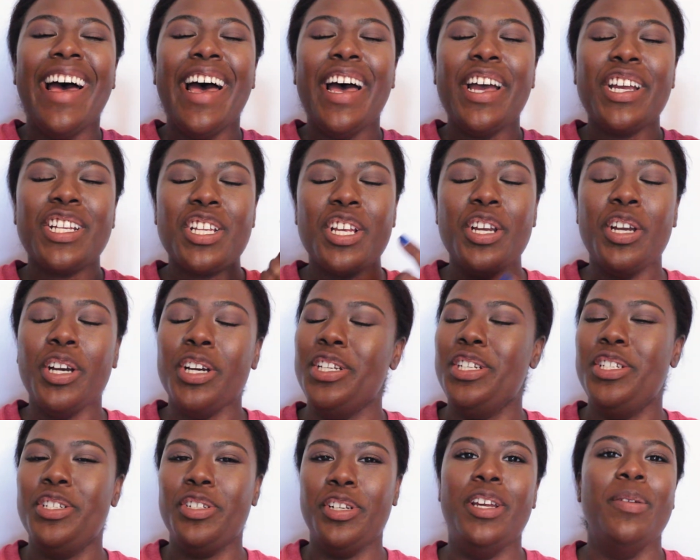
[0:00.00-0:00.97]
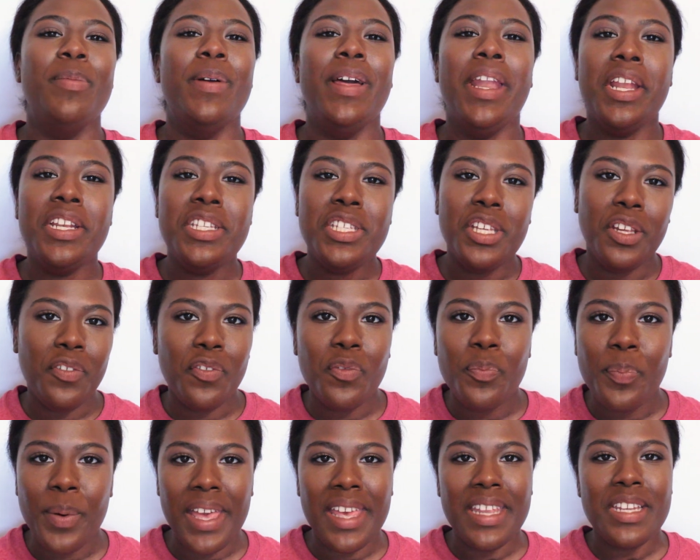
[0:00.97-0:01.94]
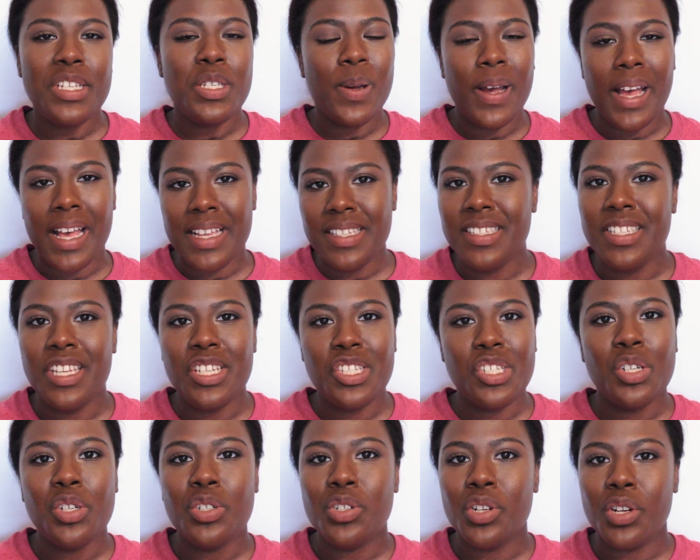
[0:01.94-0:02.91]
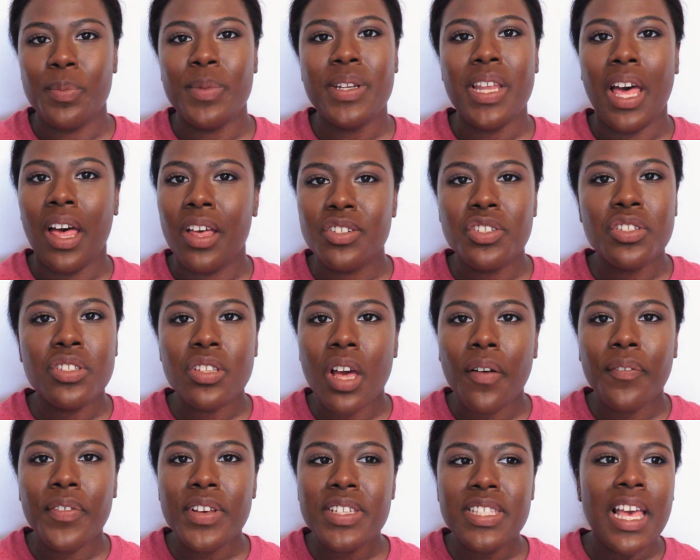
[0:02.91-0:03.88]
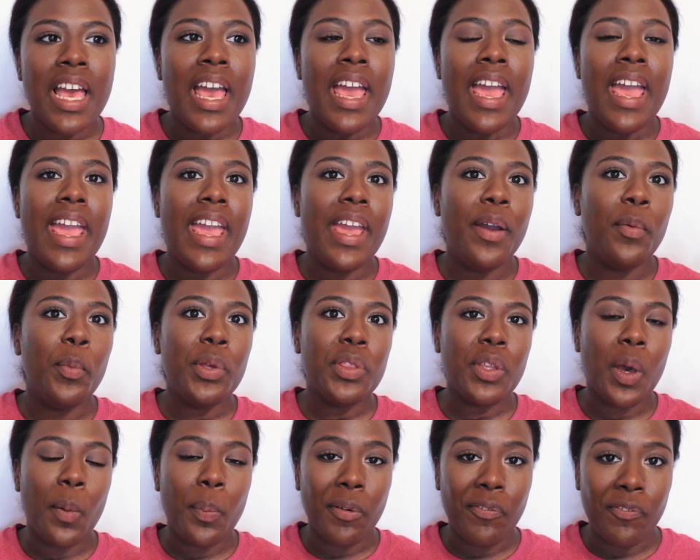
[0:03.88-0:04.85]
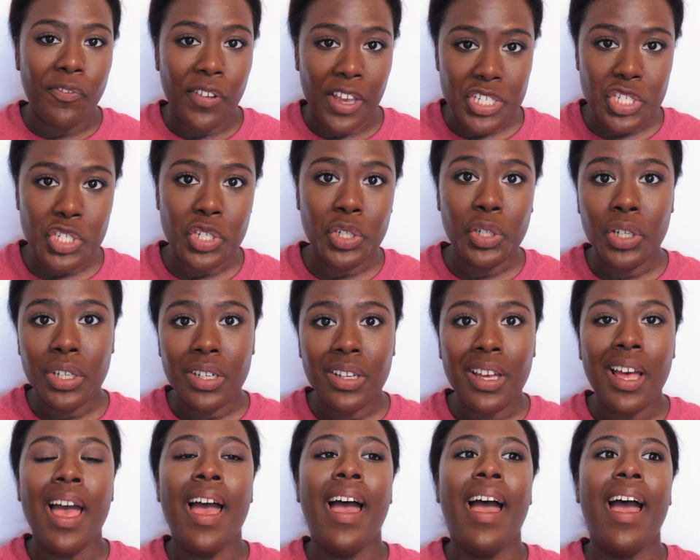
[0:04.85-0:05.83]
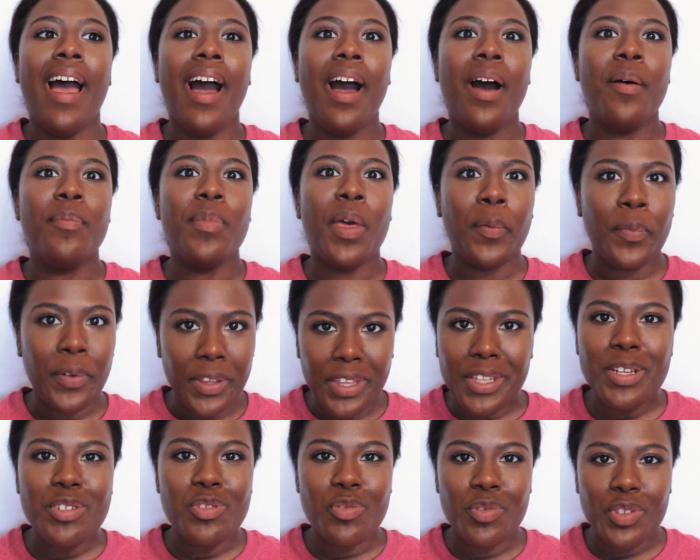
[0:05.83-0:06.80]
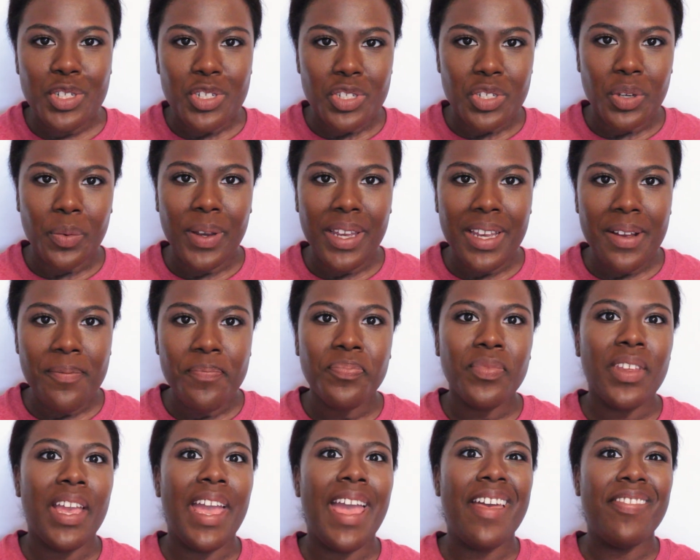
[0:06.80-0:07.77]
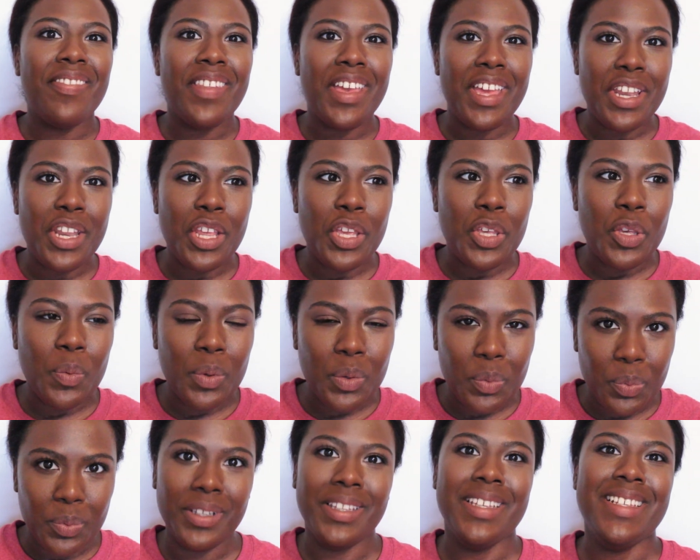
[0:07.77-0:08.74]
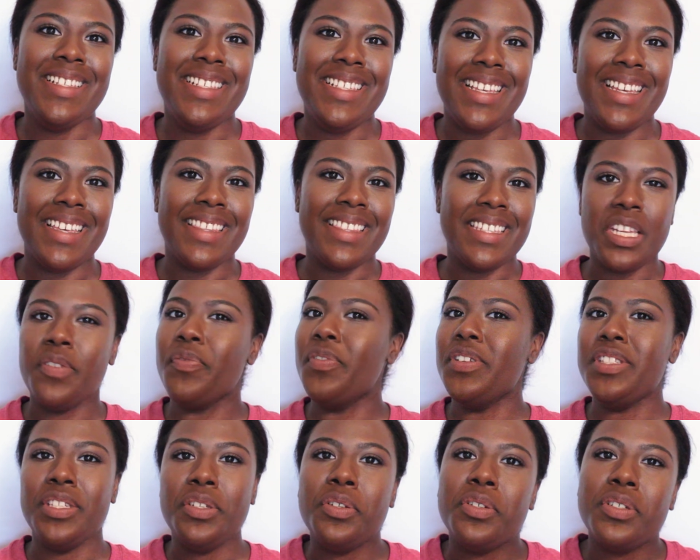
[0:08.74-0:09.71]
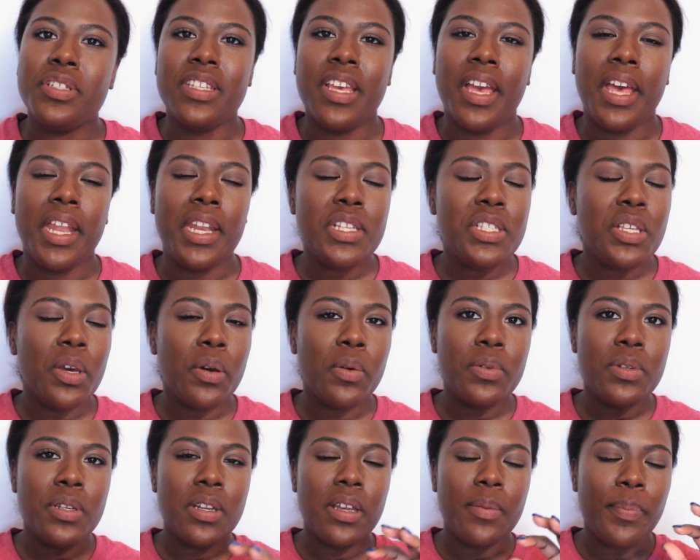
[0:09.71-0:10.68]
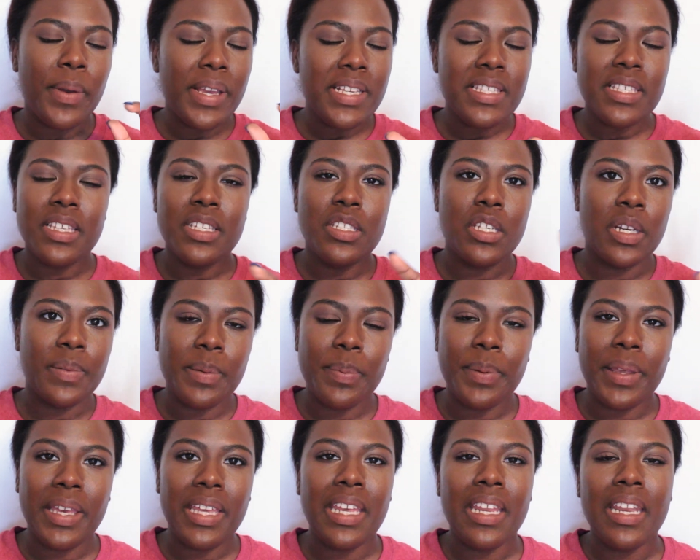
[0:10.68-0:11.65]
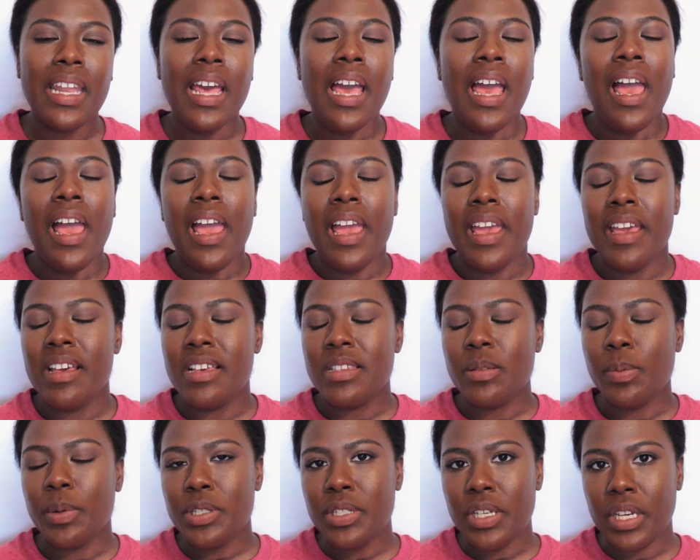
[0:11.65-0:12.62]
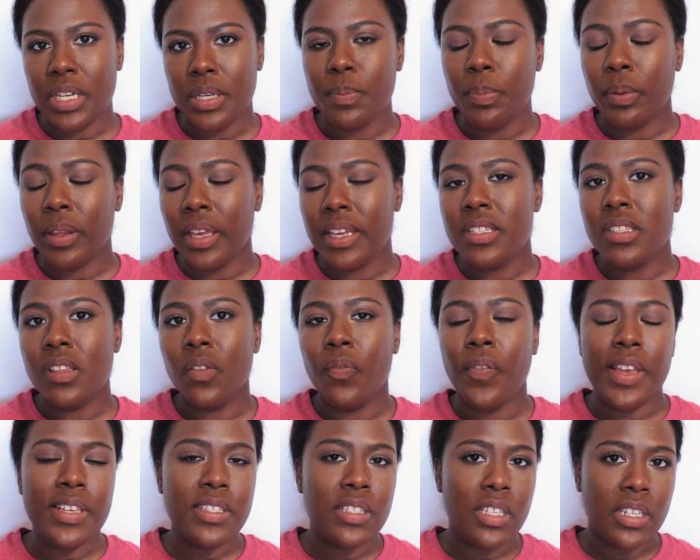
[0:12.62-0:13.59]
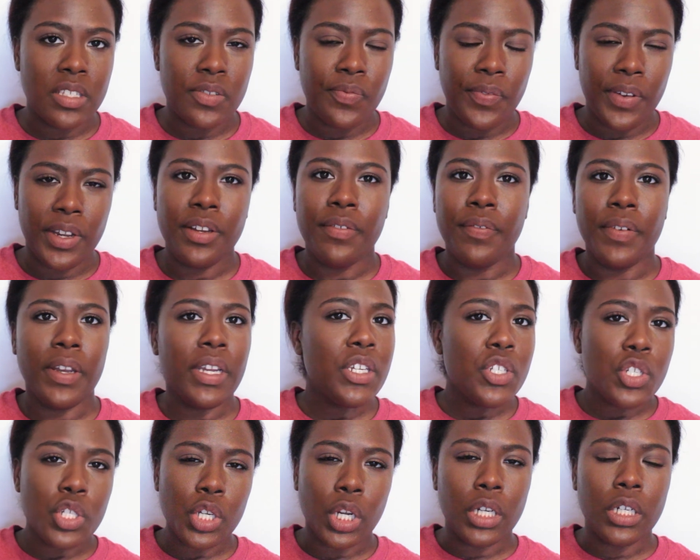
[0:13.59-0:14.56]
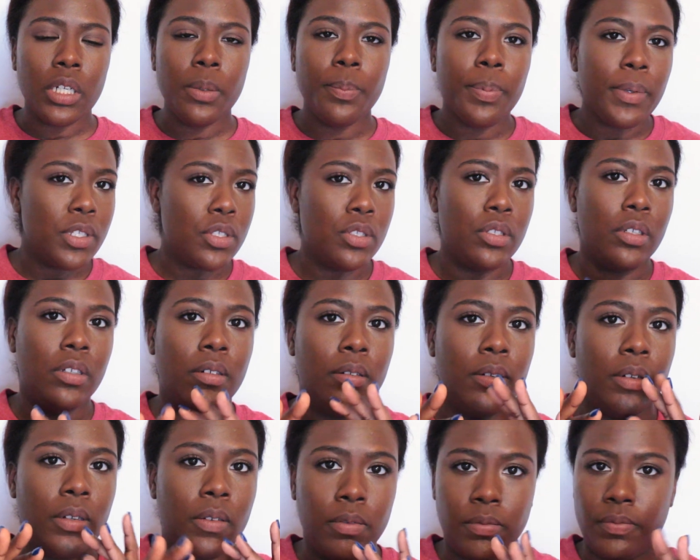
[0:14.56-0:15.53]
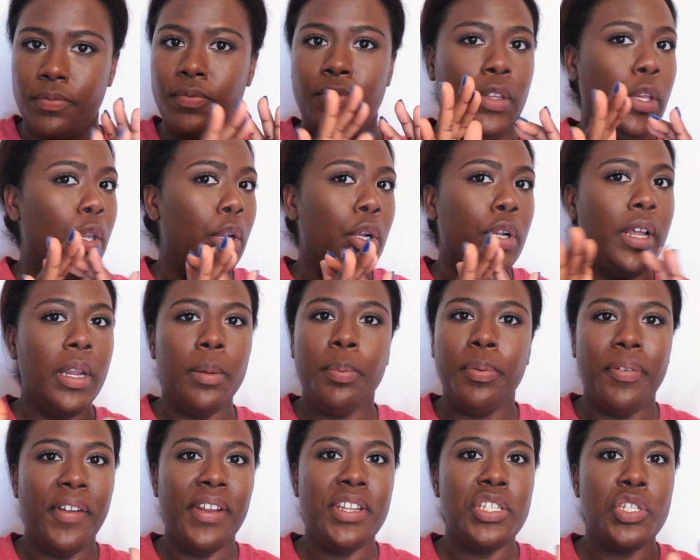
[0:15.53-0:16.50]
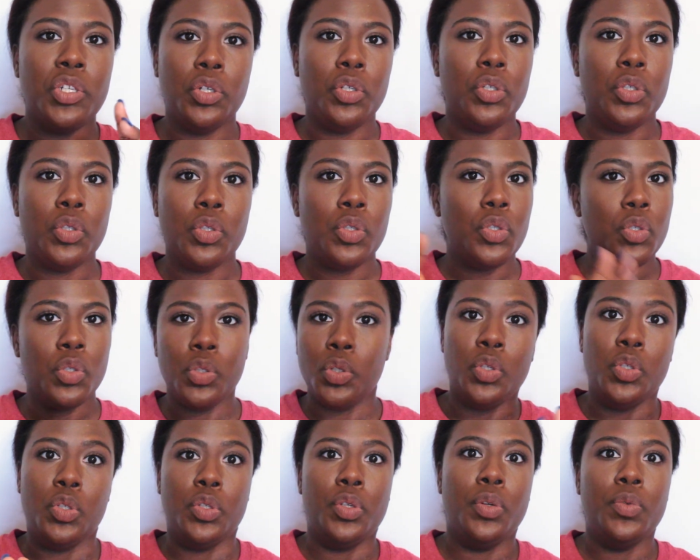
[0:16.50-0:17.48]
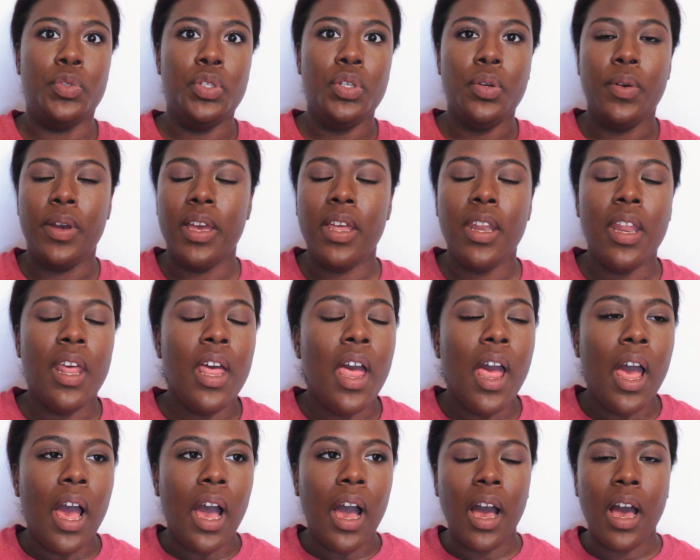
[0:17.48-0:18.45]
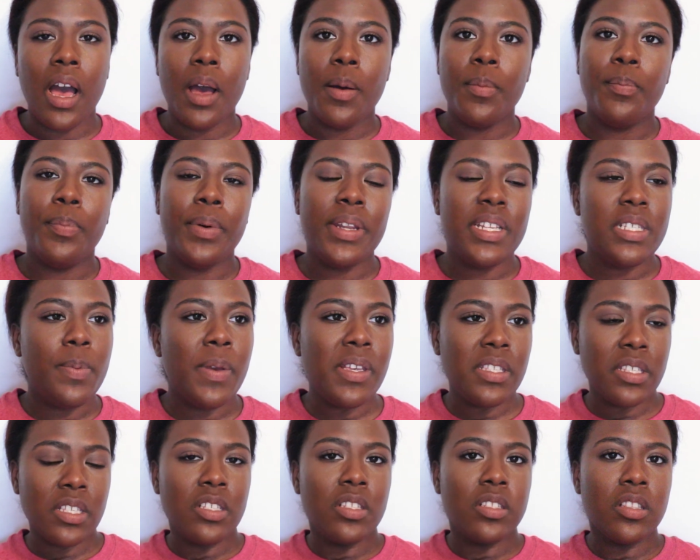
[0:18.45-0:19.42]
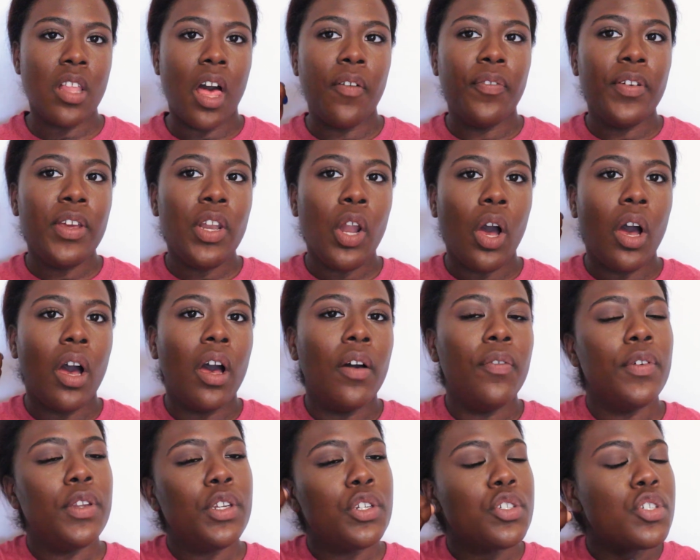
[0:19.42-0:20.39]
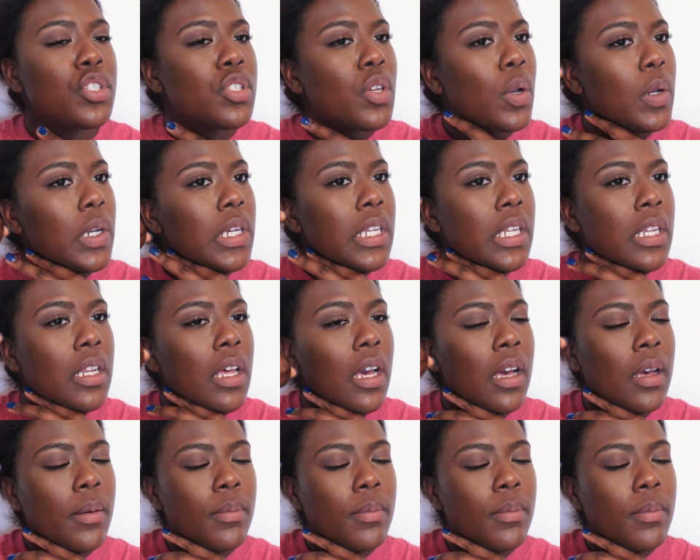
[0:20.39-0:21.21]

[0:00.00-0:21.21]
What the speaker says: a good treatment until you've been to an esthetician or dermatologist's office with a professional that really knows what they're doing, and then you would really see the difference in your skin. So basically, dermaplaning is where you take a blade to the face. It is very, very sharp, so if you're not a professional, don't do it. But it's basically sloughing off, and you're just going in